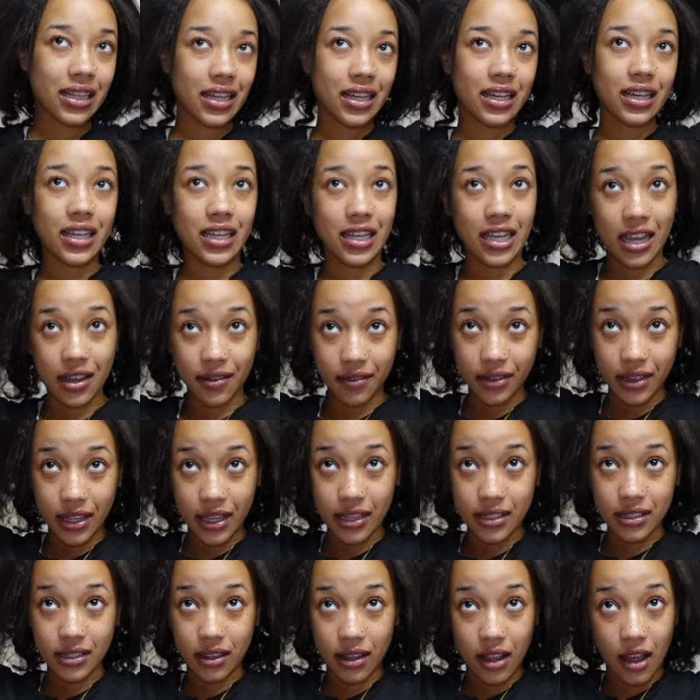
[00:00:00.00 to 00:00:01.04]
Like,
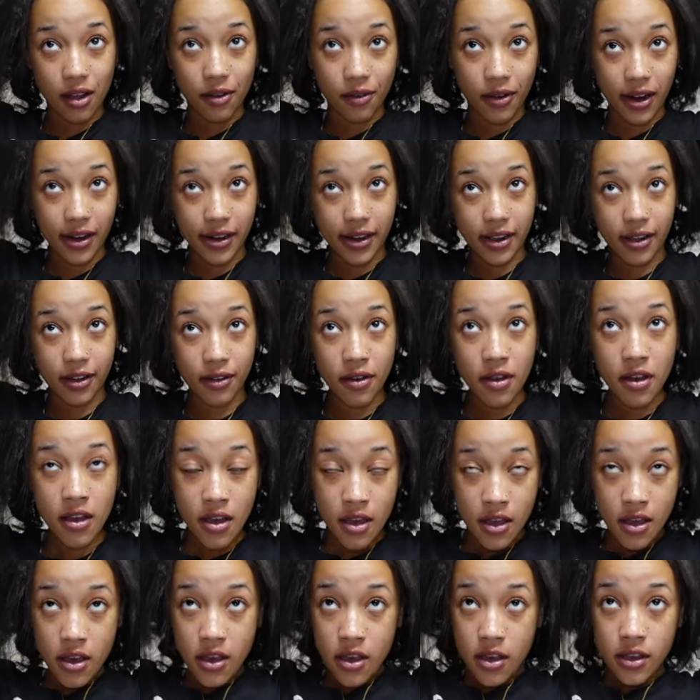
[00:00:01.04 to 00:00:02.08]
everything's a lot right now.
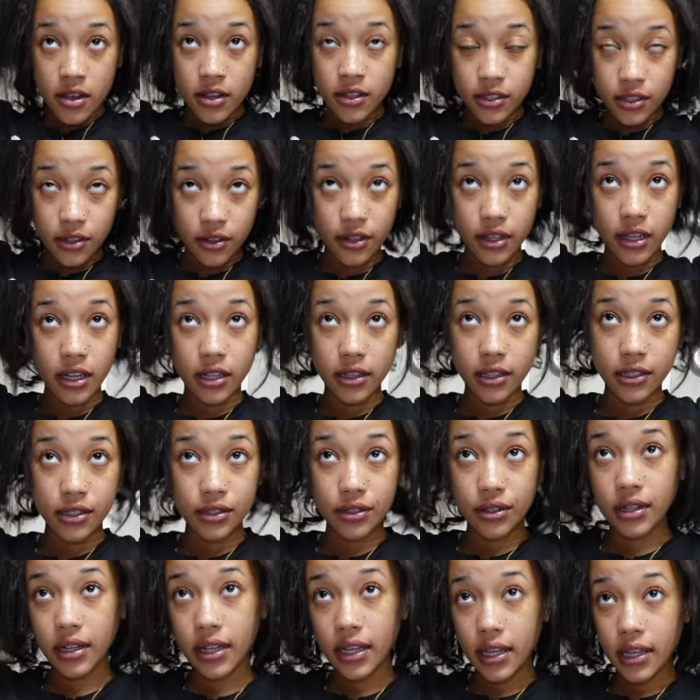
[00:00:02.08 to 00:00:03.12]
So yeah, let's
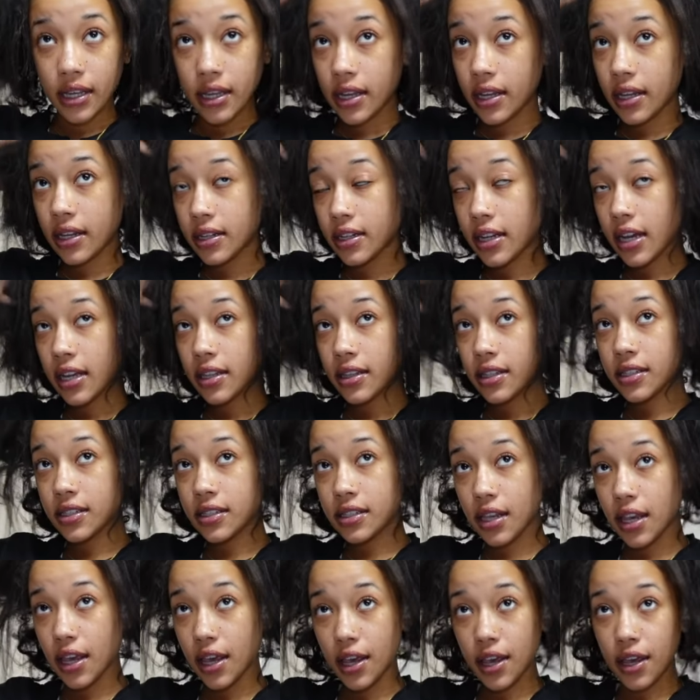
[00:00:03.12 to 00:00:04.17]
go ahead and dye this
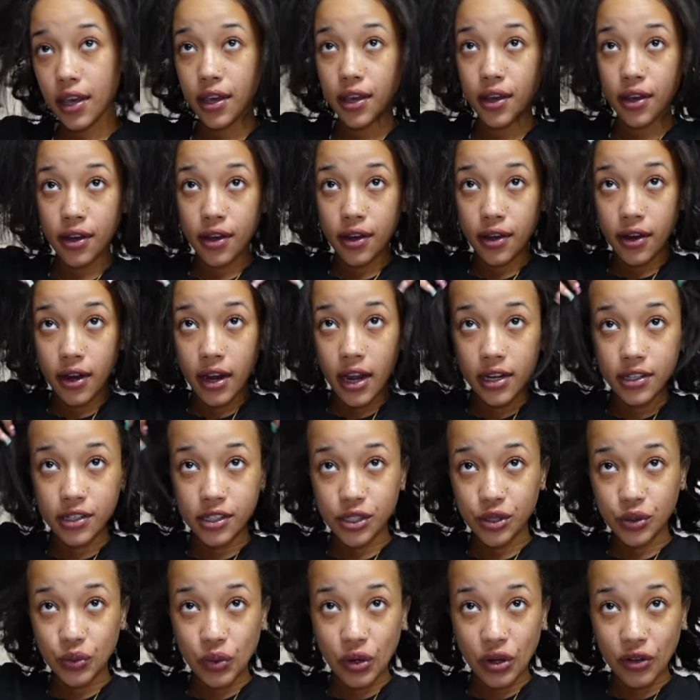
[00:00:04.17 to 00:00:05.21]
hair. I
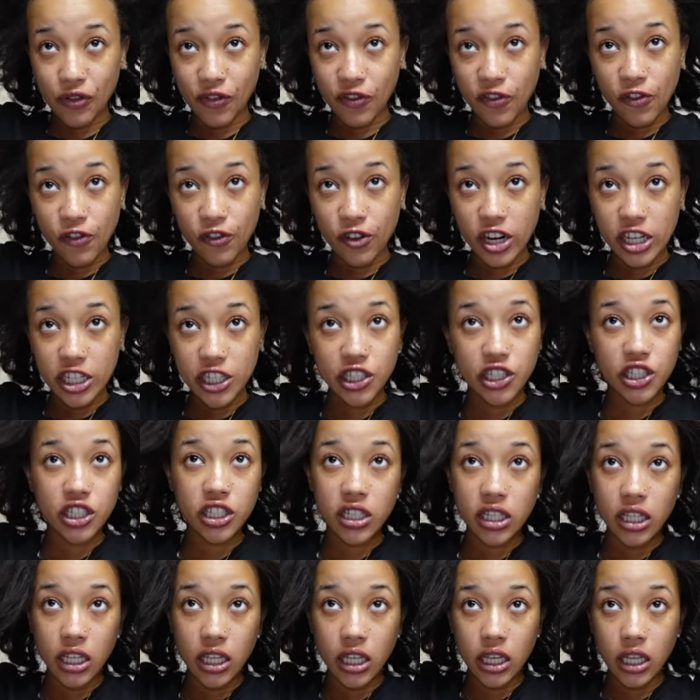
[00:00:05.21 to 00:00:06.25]
just want
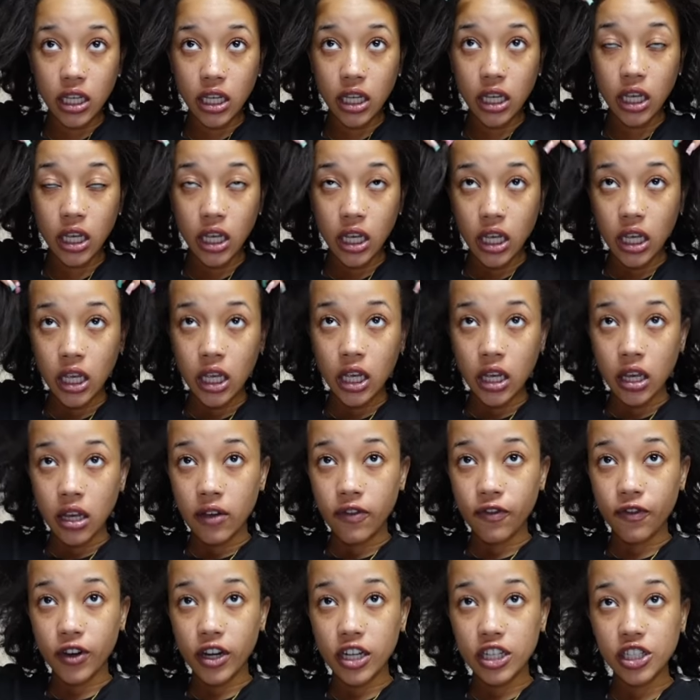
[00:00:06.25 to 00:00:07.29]
freshly
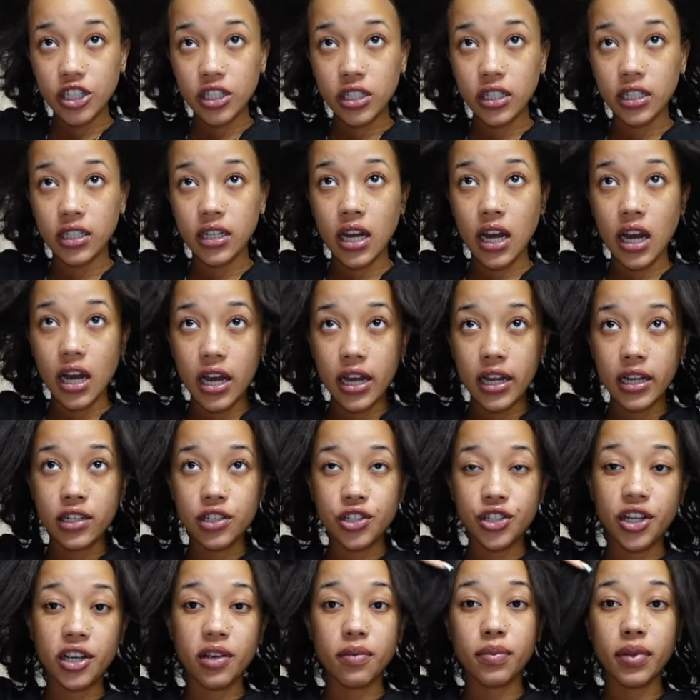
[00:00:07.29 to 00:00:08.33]
freshly dyed
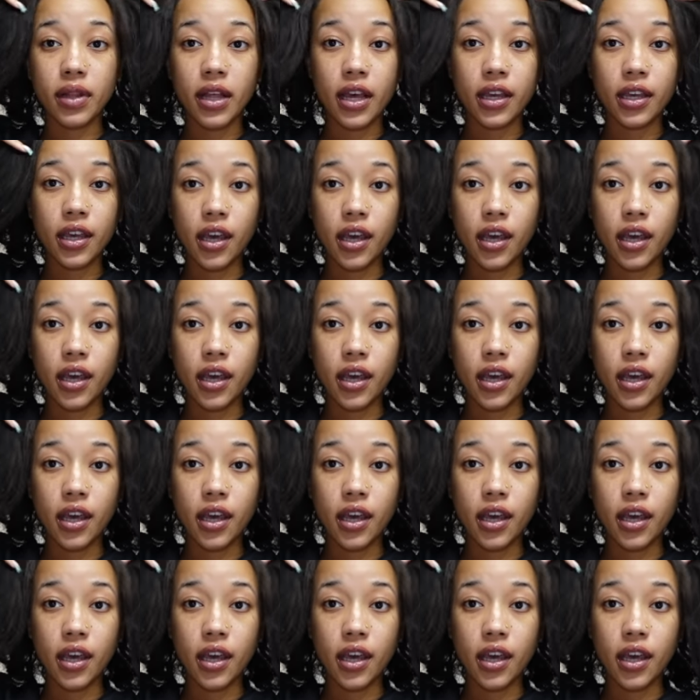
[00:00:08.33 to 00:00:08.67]
jet black